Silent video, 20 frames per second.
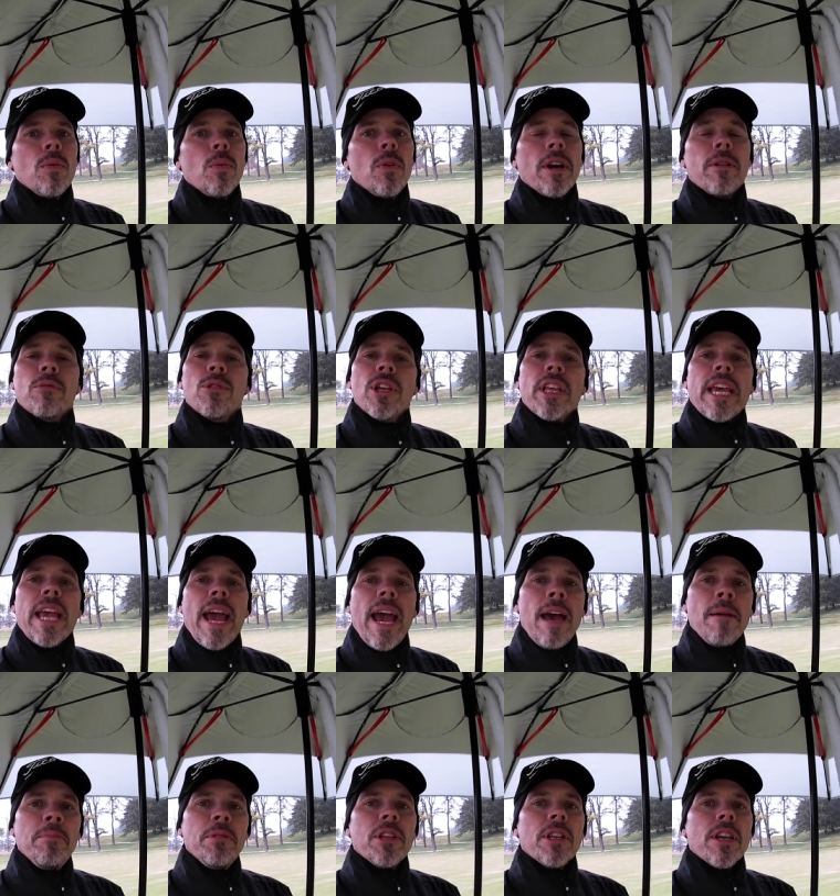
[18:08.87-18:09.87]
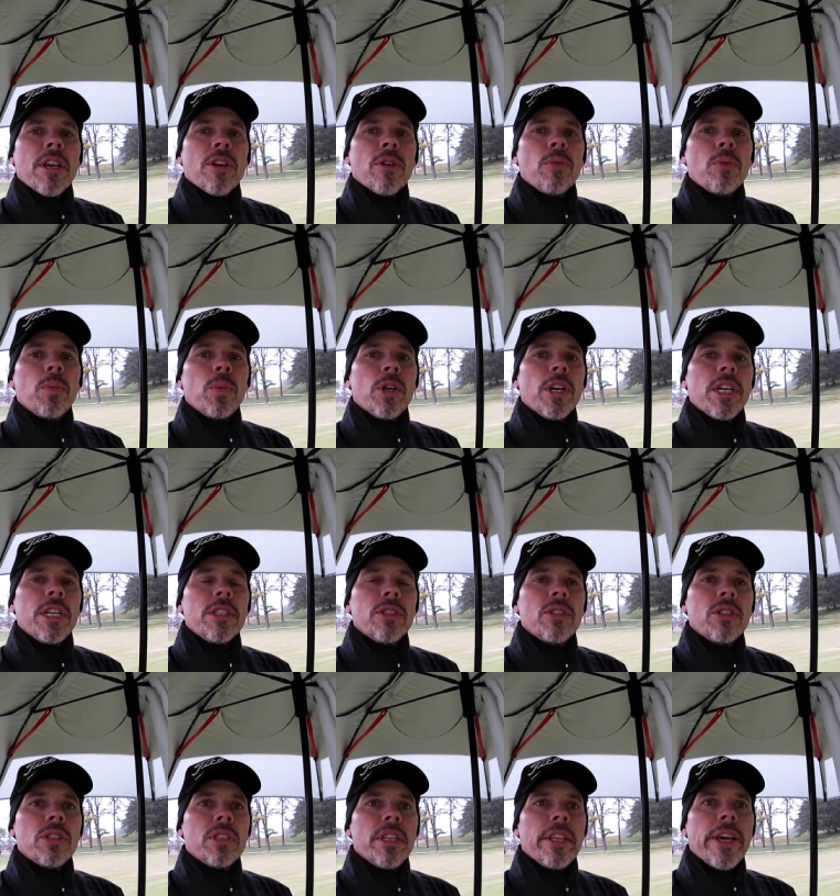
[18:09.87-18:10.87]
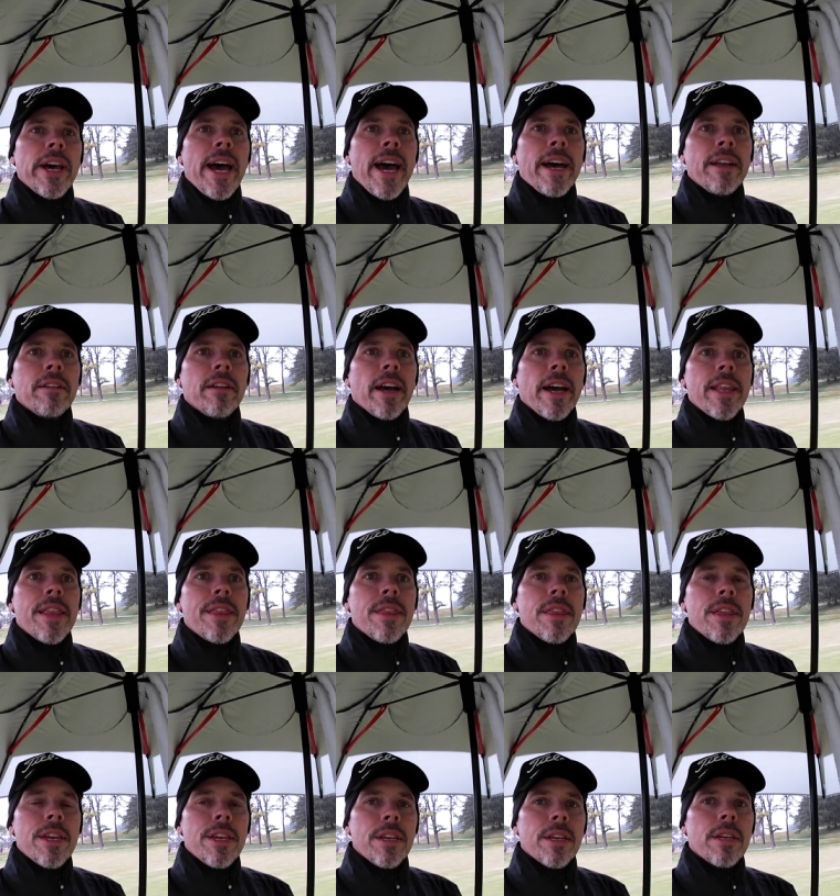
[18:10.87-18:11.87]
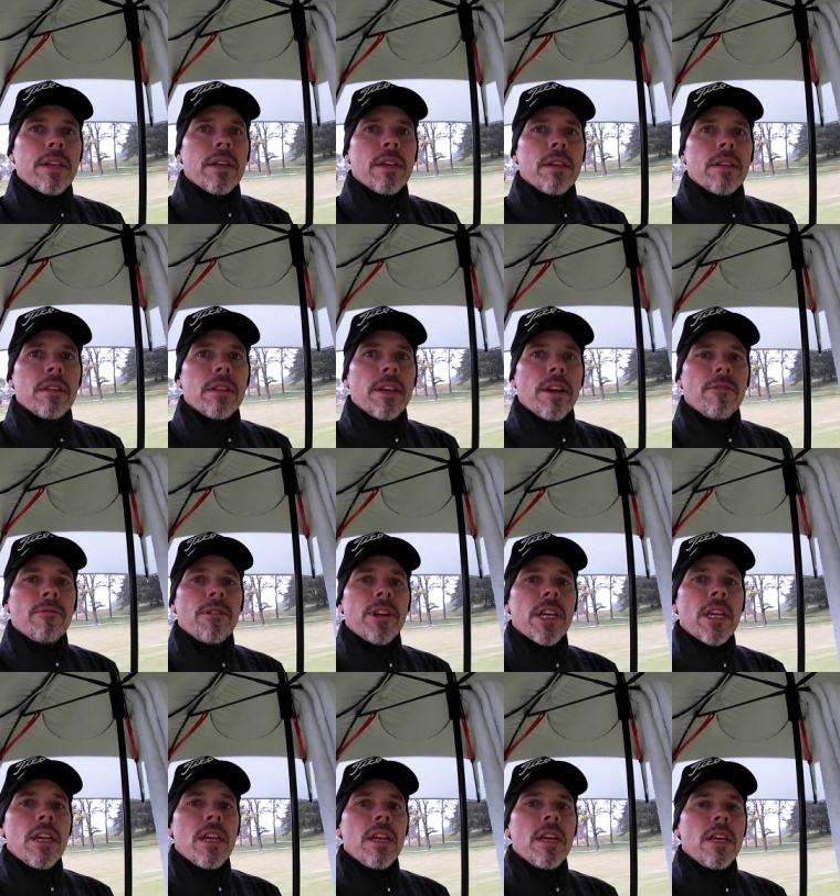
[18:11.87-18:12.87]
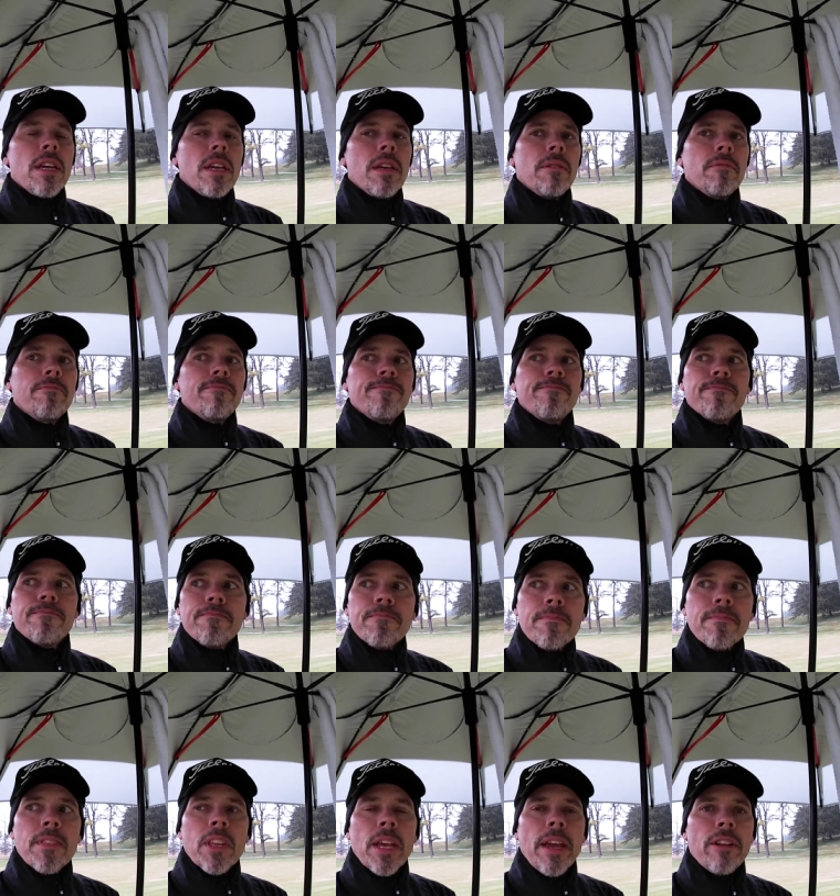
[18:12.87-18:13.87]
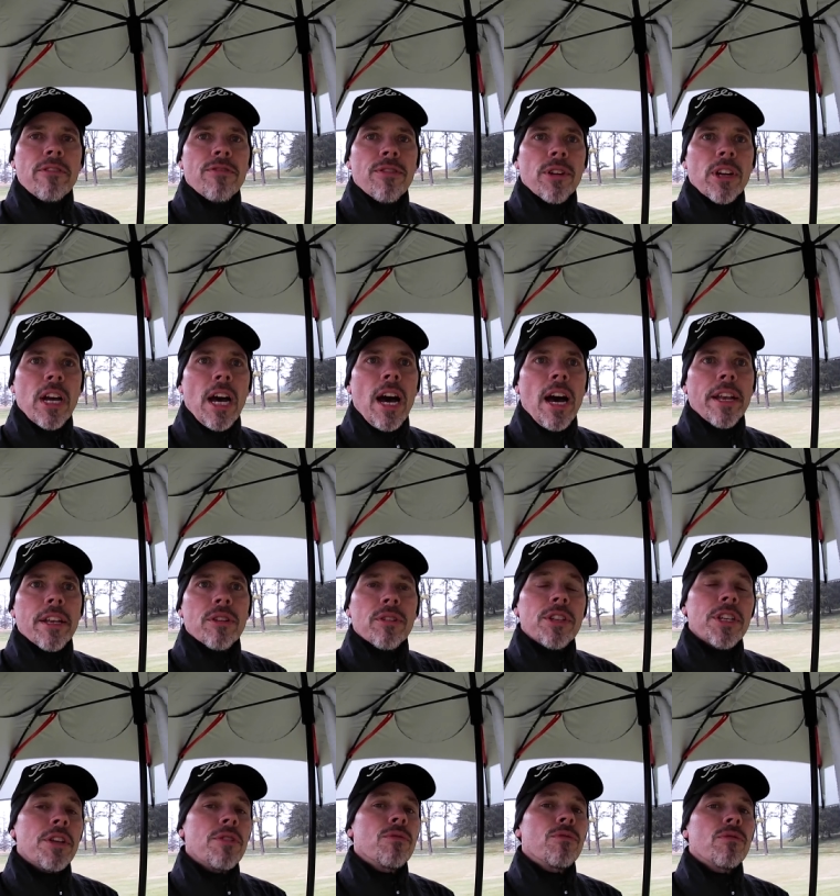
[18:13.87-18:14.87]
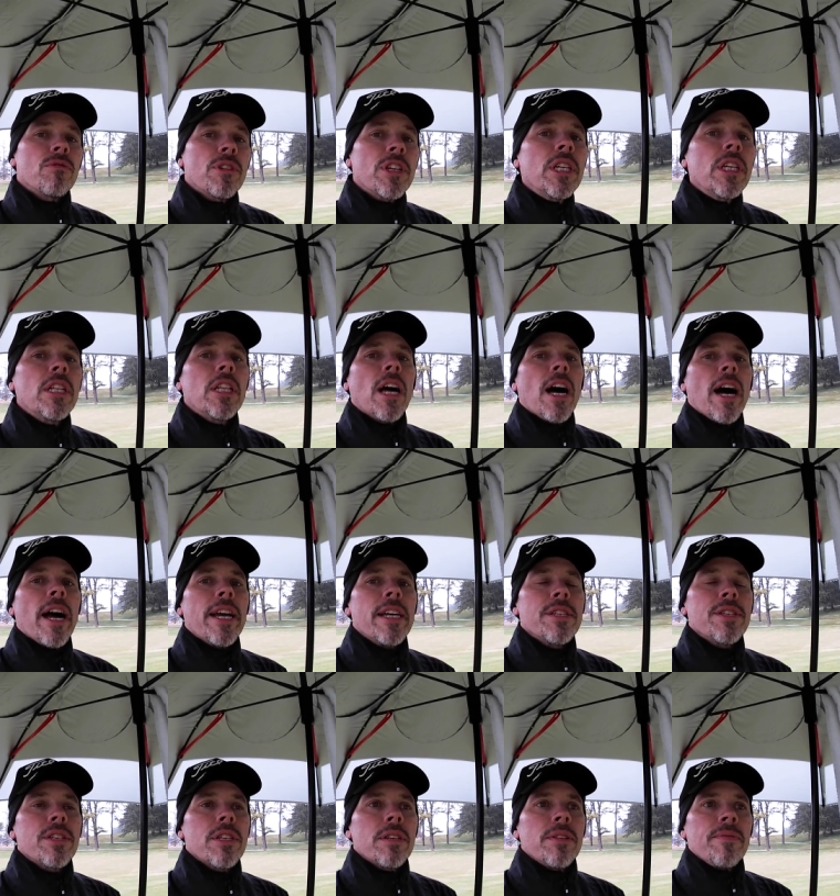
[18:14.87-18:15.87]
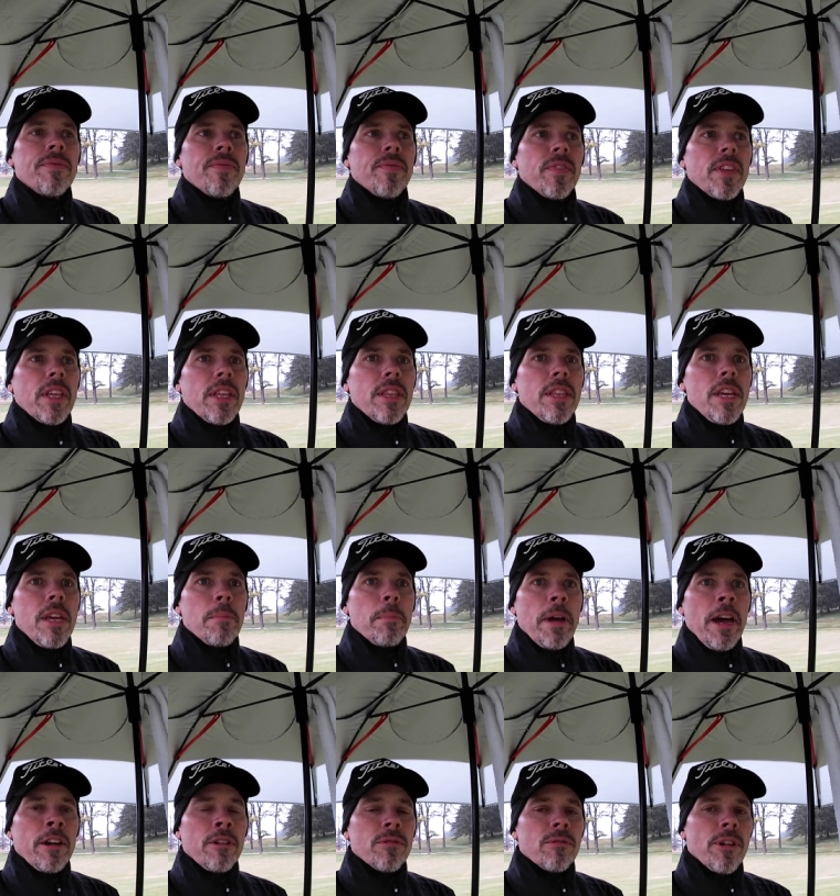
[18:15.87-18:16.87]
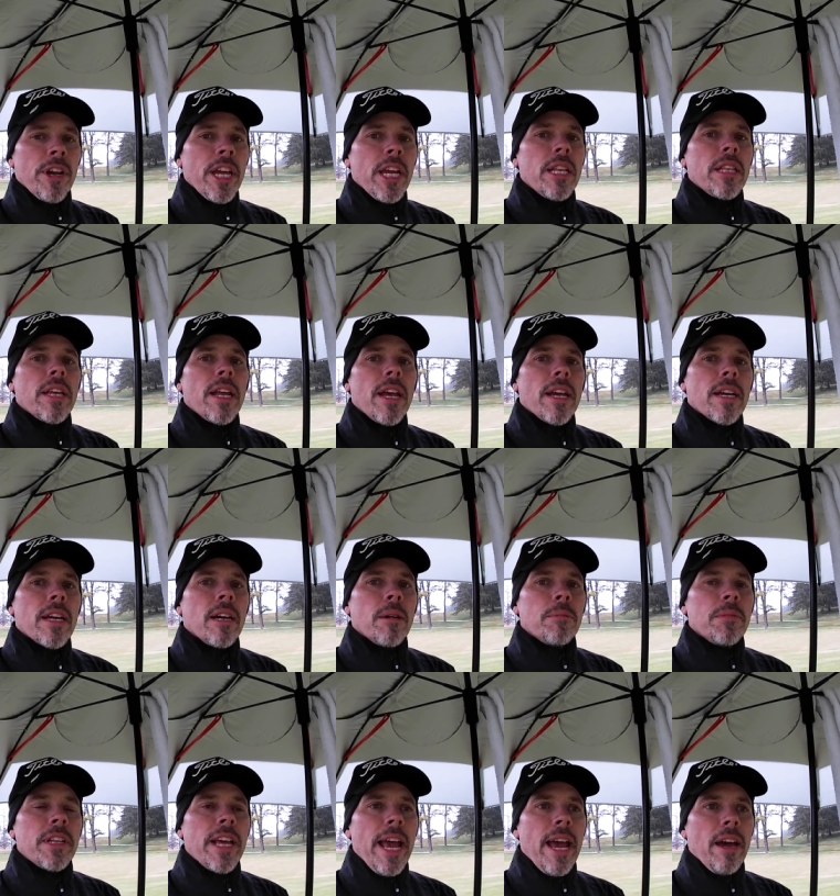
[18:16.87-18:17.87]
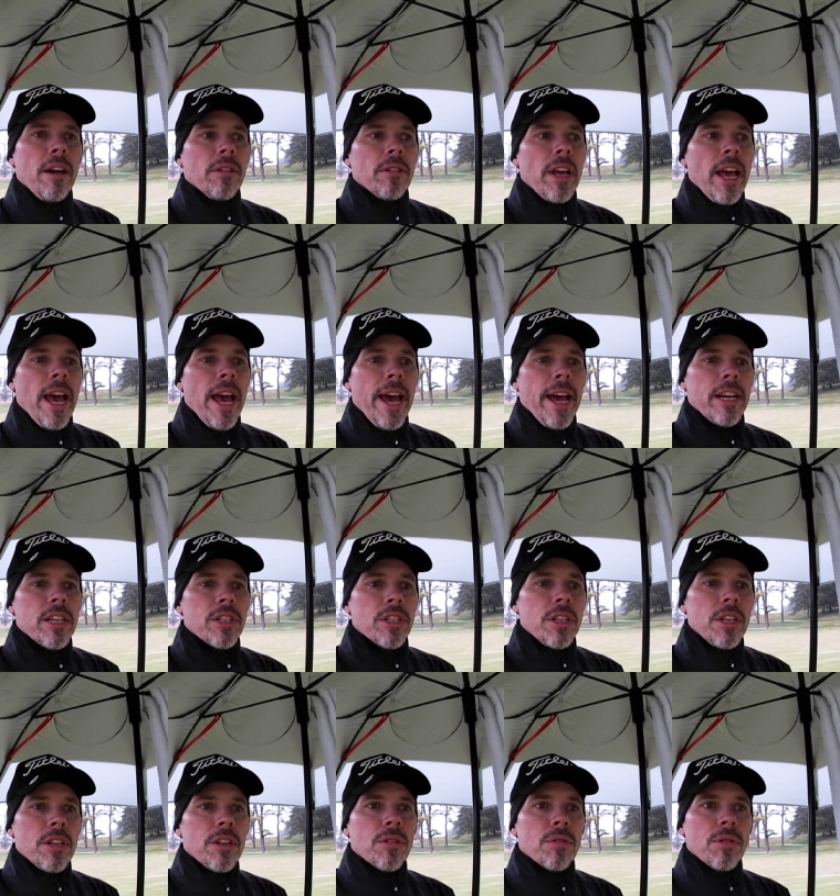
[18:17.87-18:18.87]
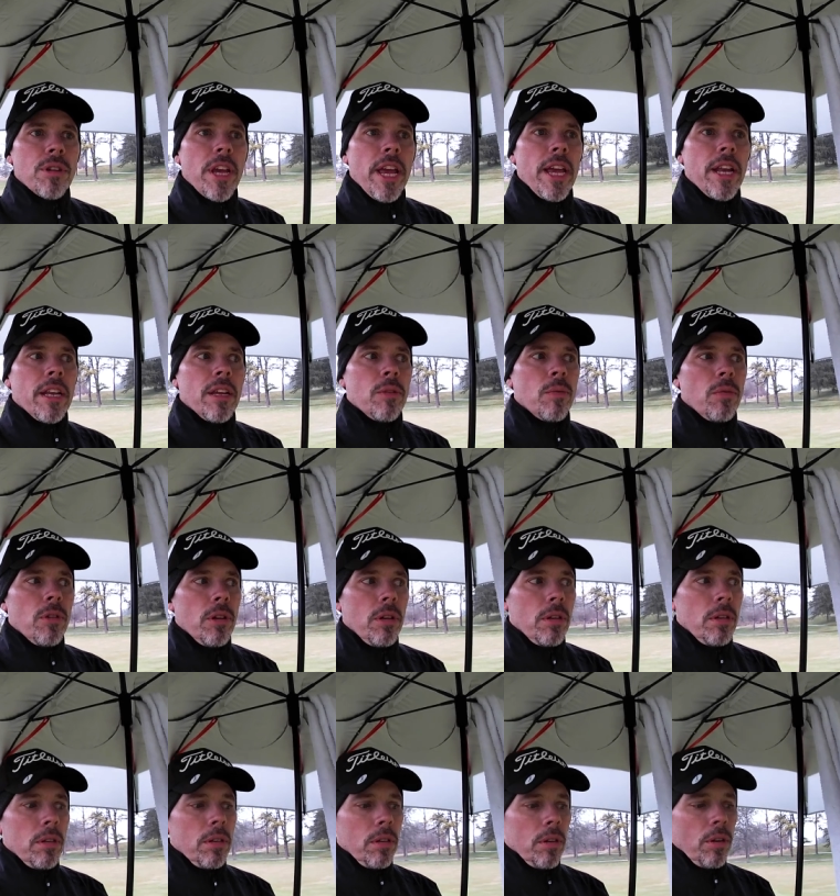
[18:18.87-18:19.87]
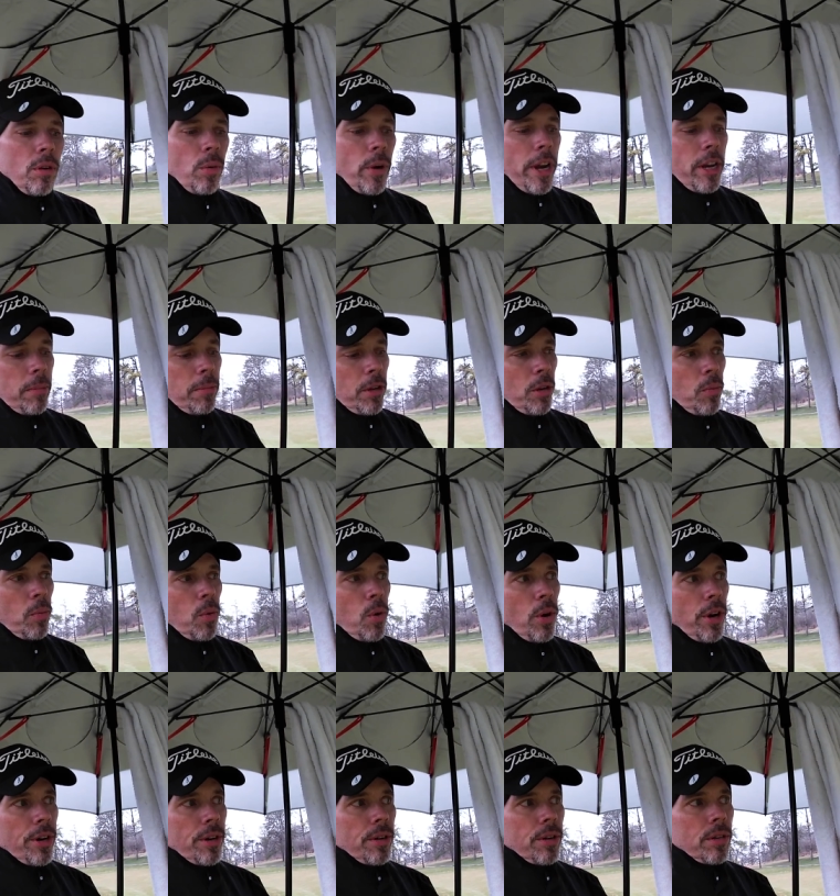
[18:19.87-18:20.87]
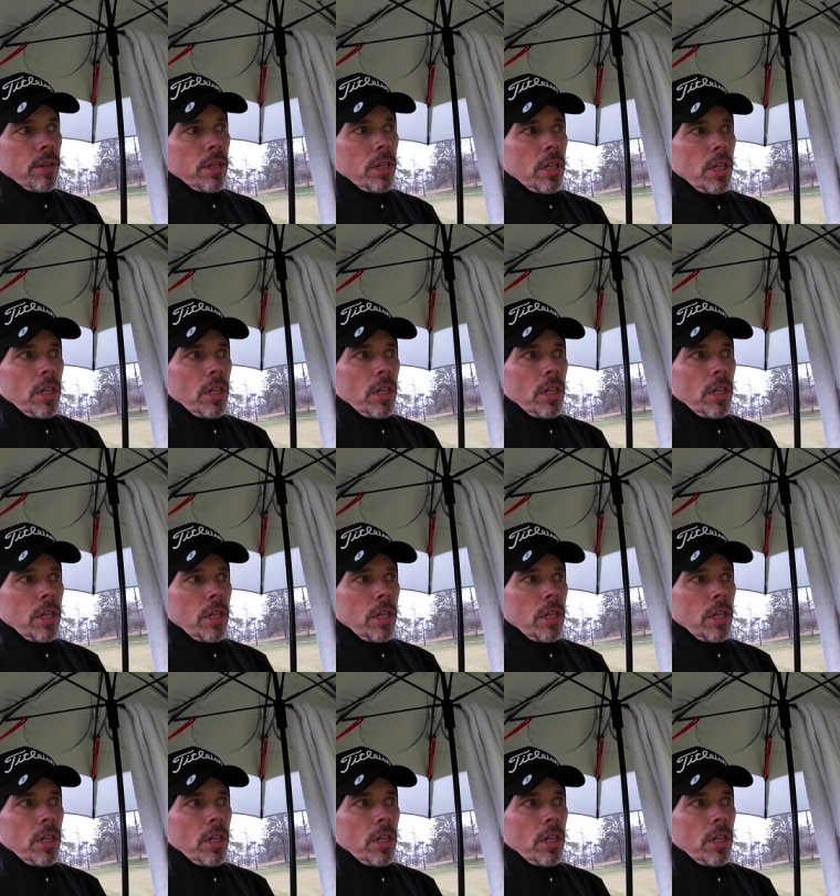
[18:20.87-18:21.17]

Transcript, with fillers: what really happened there was that I think that Ricky had forgotten or didn't realize the amount of rain that had come down actually created quite a bit of water